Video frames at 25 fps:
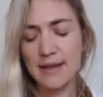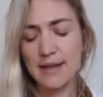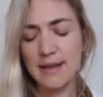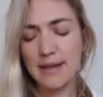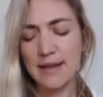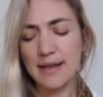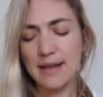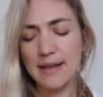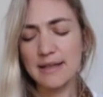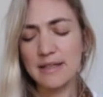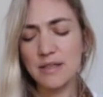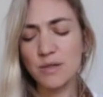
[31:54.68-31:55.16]

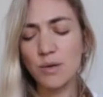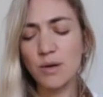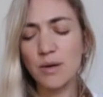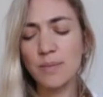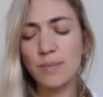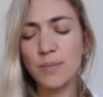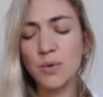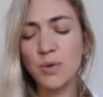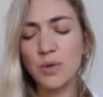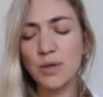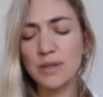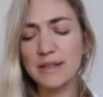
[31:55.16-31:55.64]
into
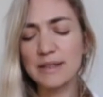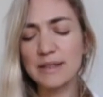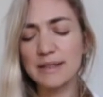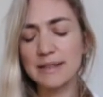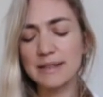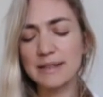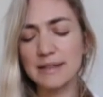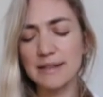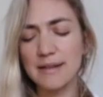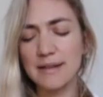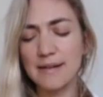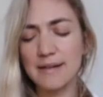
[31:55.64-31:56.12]

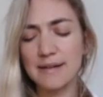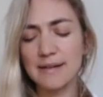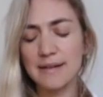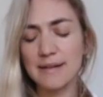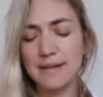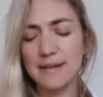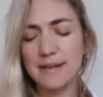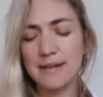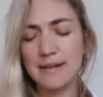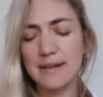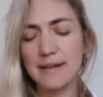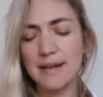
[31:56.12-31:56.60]
immortal
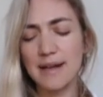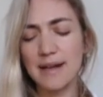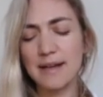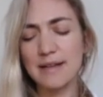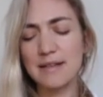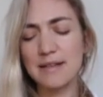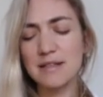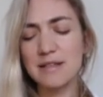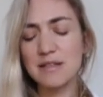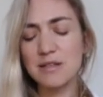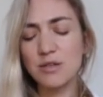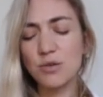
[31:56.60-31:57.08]
and
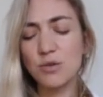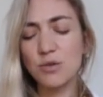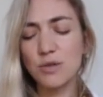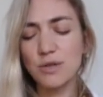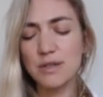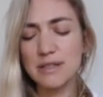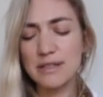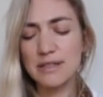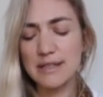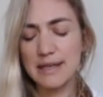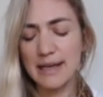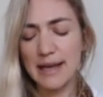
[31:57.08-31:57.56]

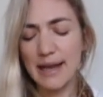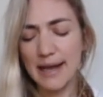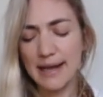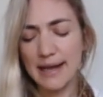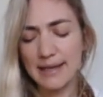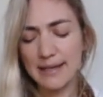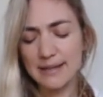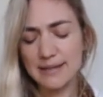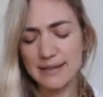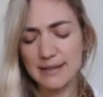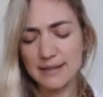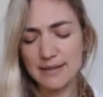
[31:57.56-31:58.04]
source
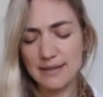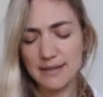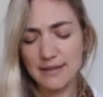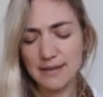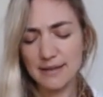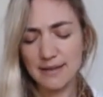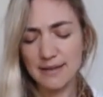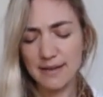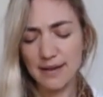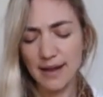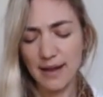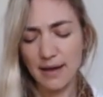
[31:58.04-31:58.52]
light
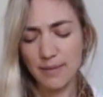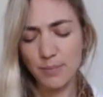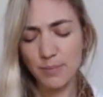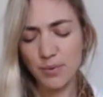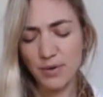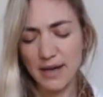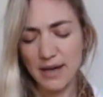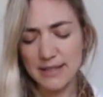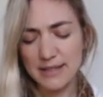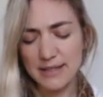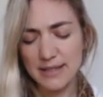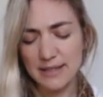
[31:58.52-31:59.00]
and
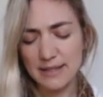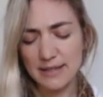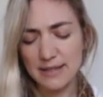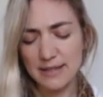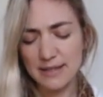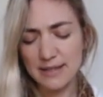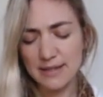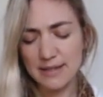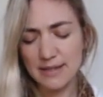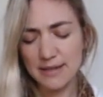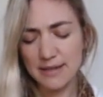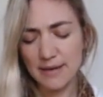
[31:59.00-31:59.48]

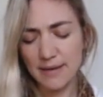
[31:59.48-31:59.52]
presence.